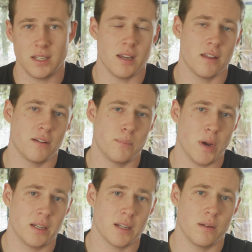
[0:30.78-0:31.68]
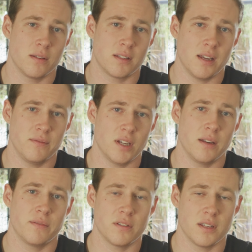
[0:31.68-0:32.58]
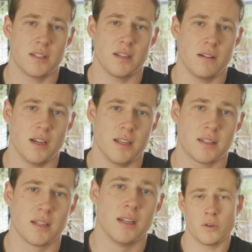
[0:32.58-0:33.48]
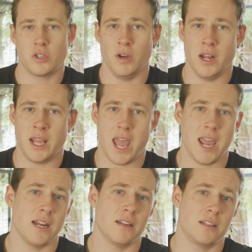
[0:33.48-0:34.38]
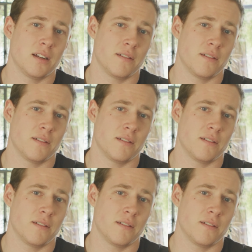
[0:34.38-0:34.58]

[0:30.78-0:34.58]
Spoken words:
seen the other breakdowns I've done for this series, we were shooting 8